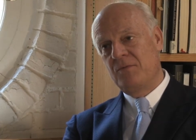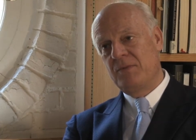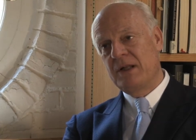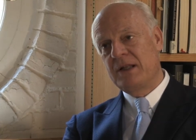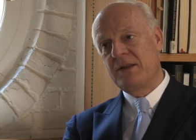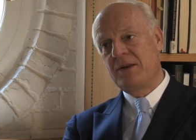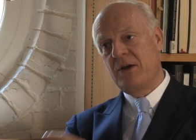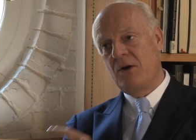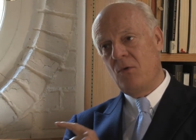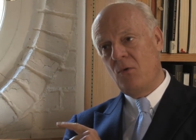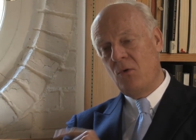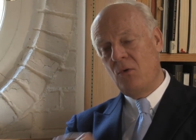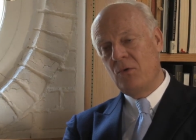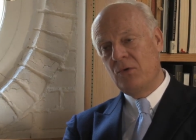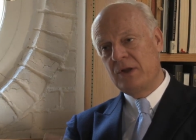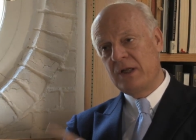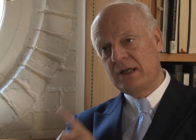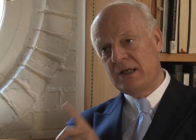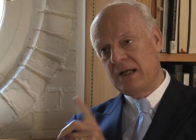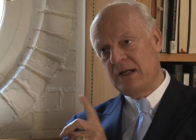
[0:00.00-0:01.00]
but
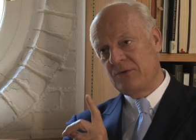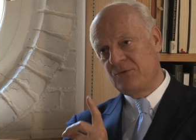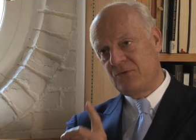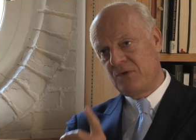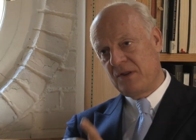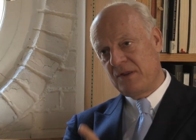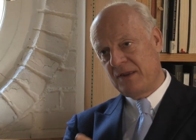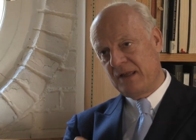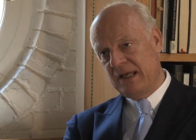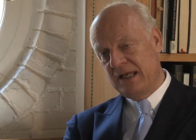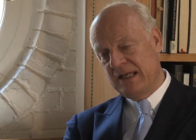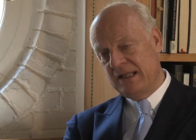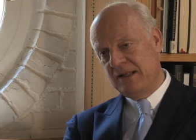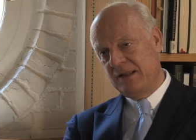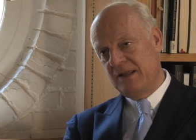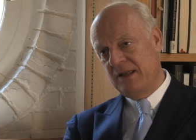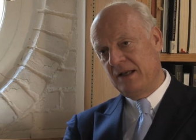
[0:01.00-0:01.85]
all the countries in